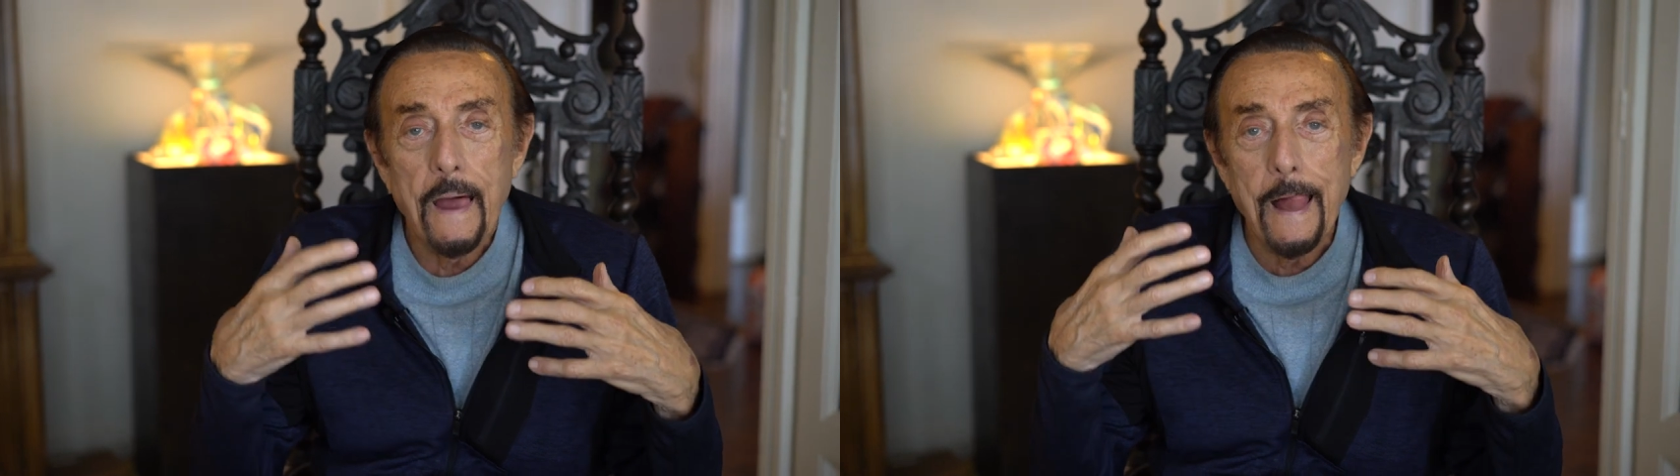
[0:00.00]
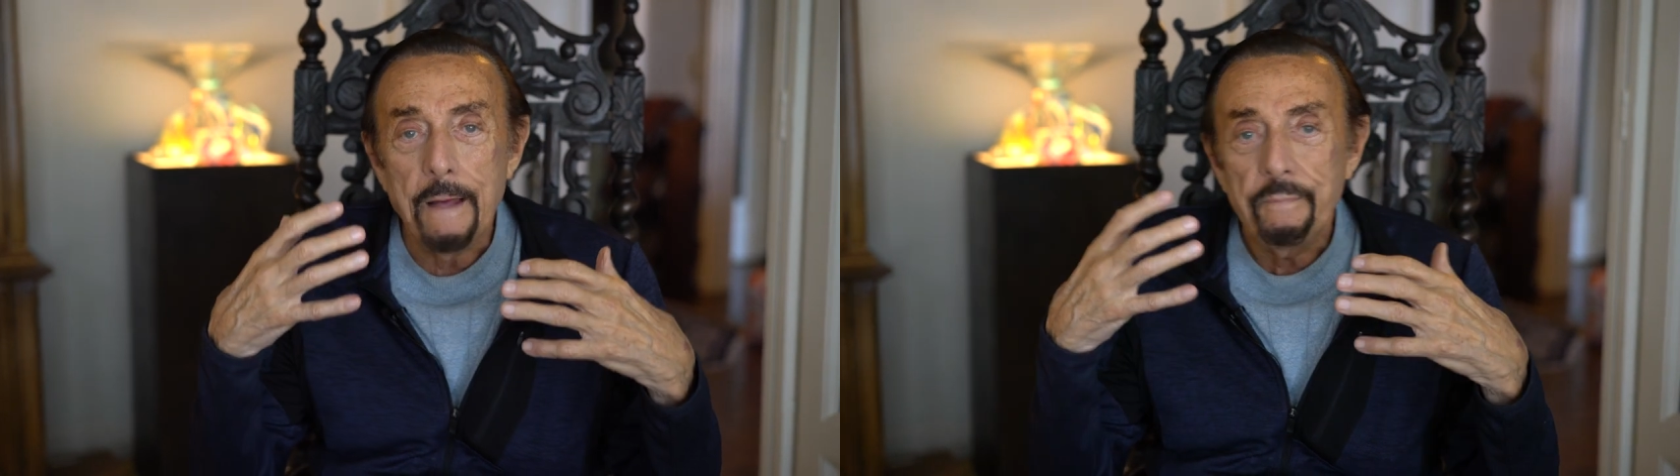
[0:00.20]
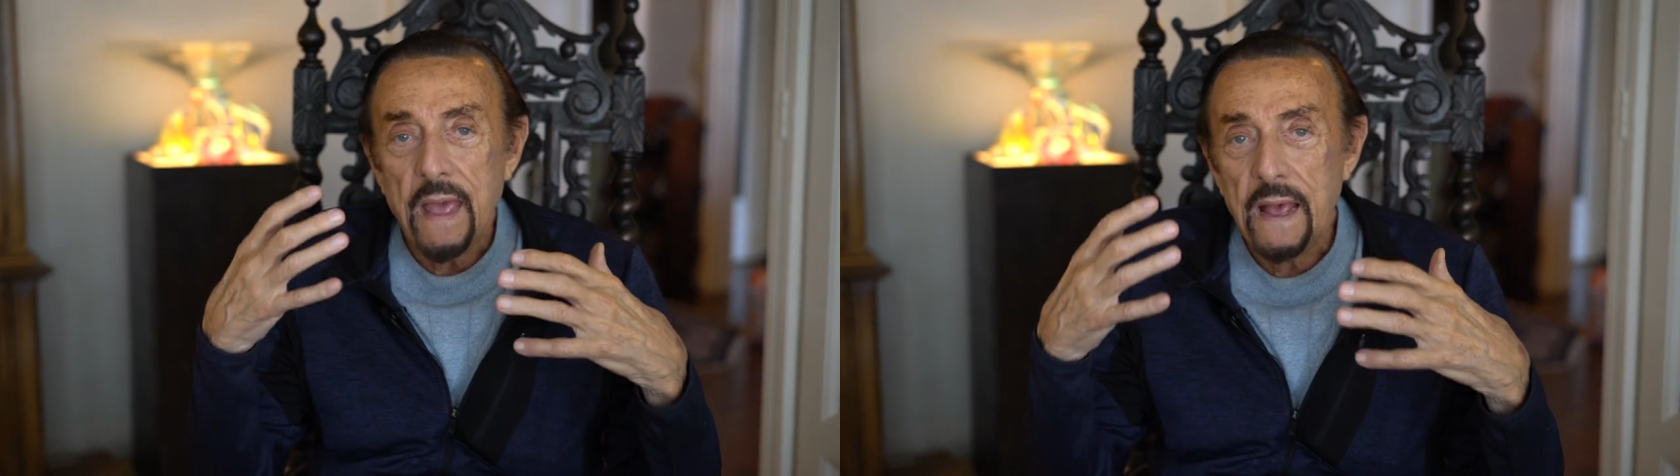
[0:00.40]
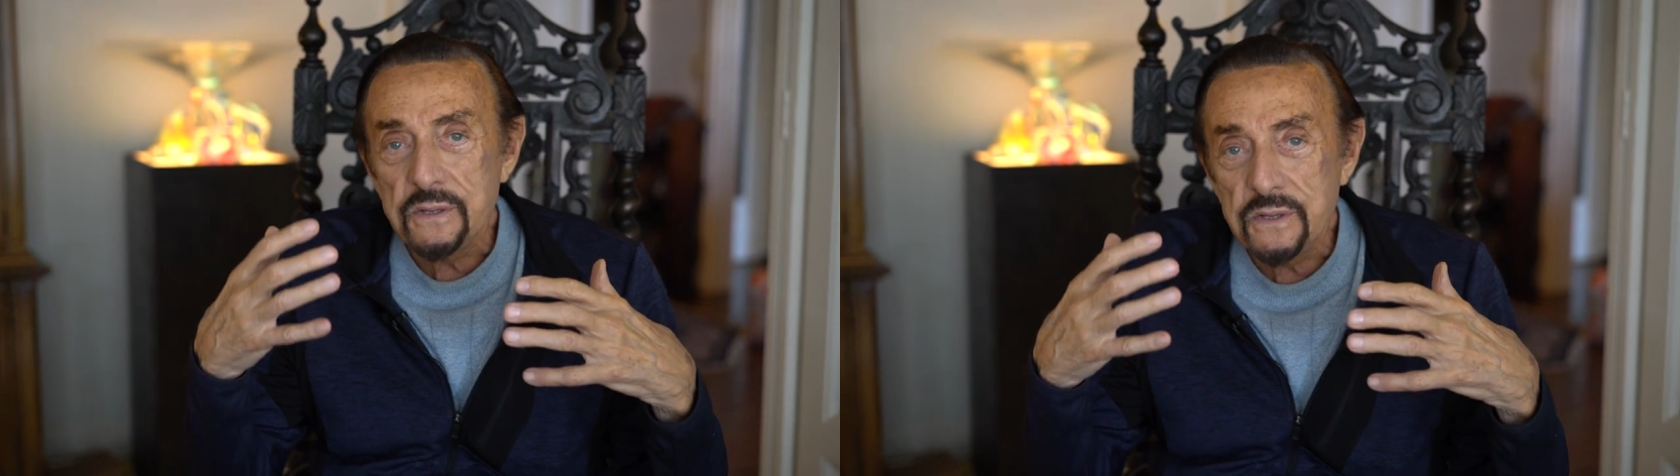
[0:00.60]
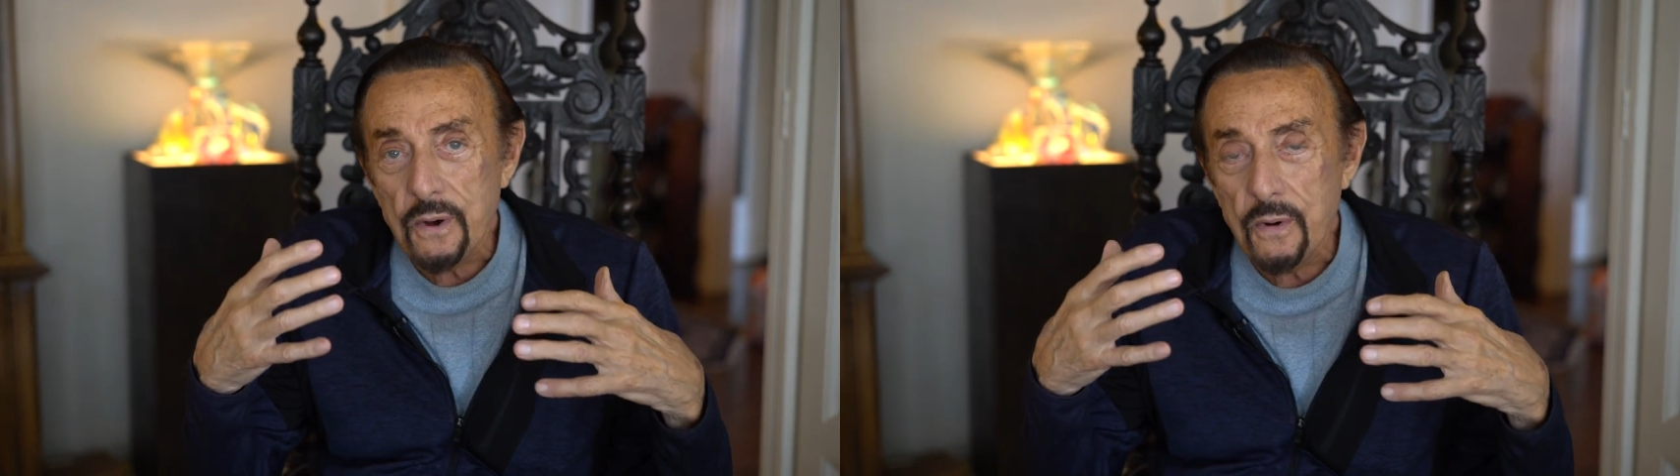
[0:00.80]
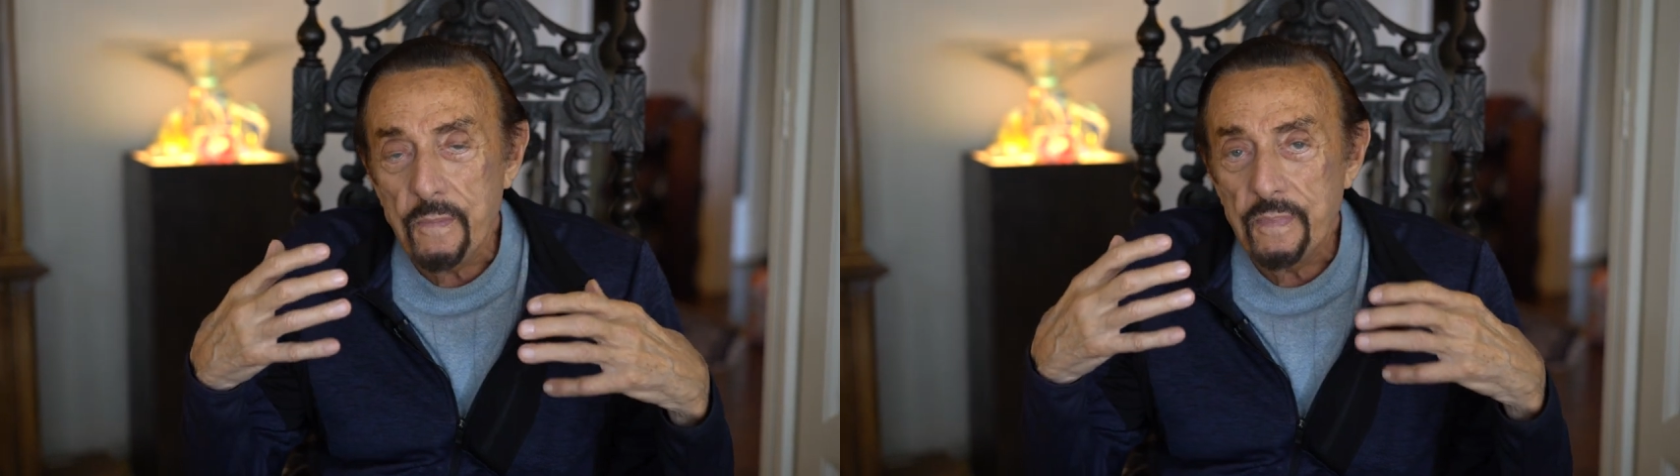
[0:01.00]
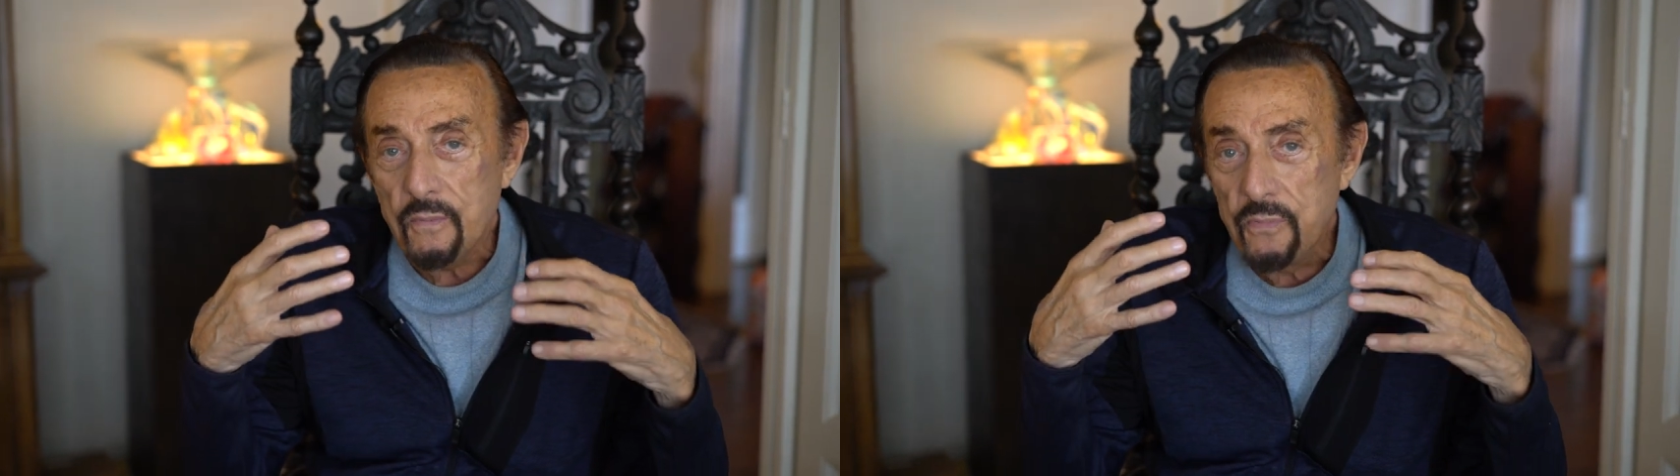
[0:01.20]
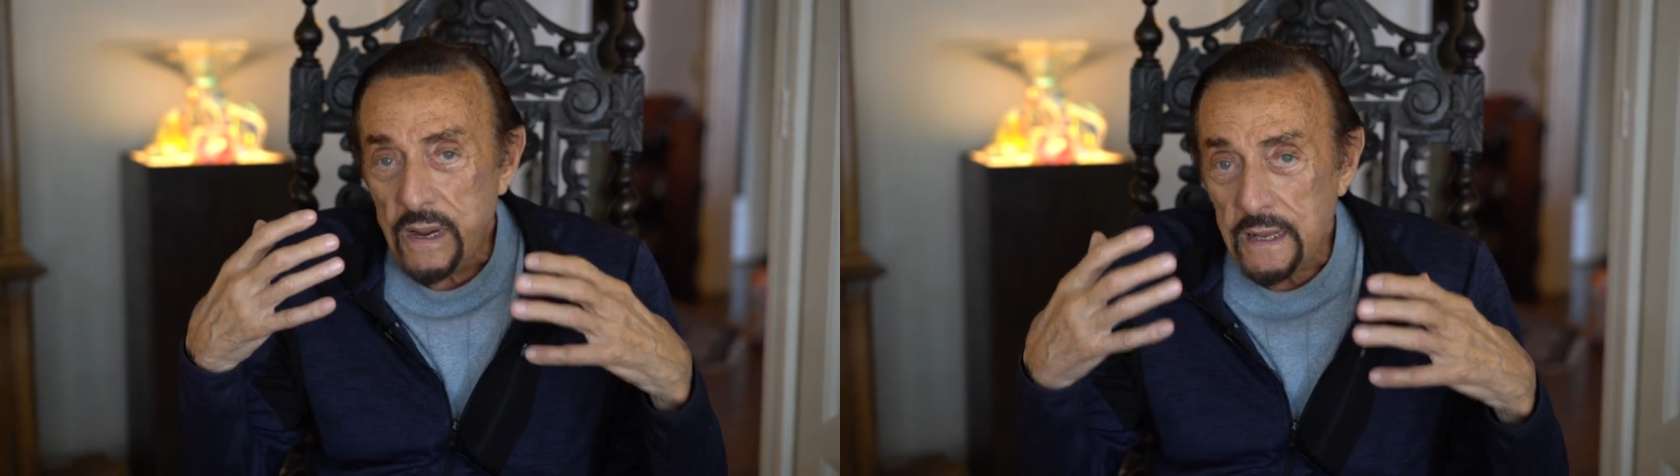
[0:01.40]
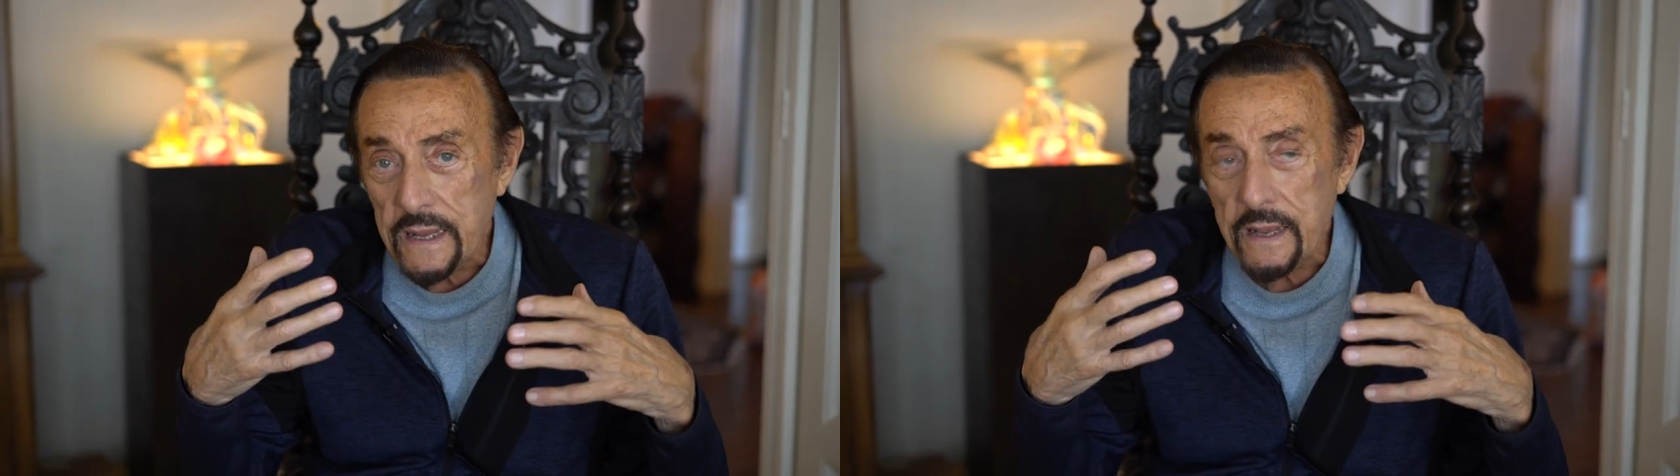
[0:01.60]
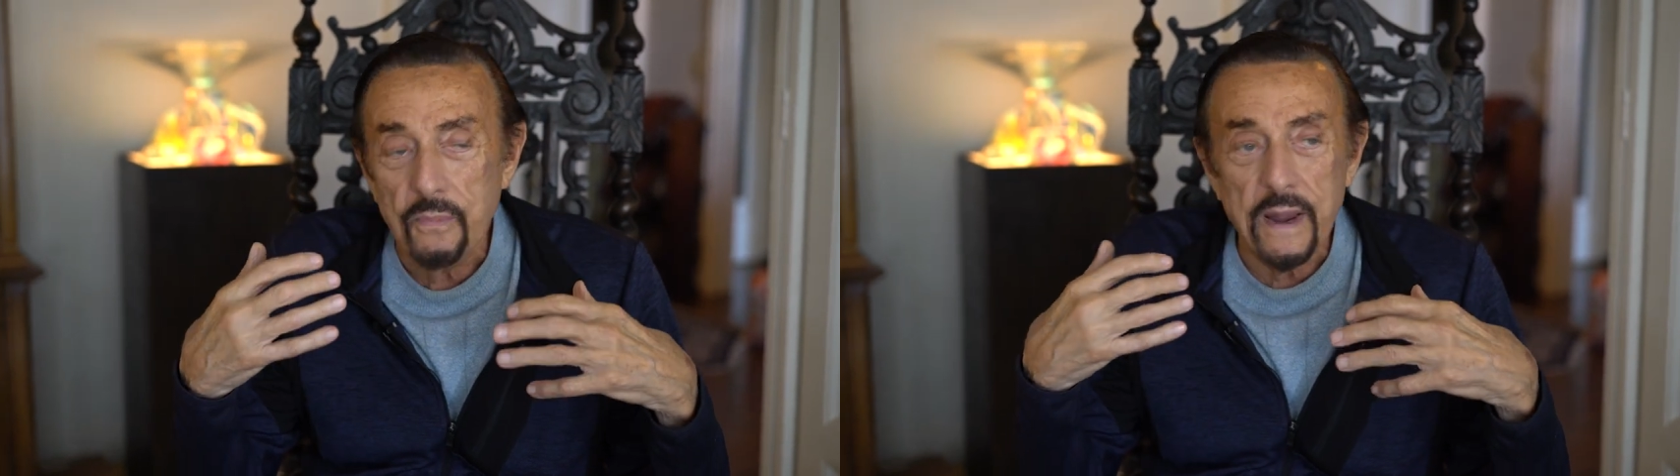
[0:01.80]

Uh, and so, really,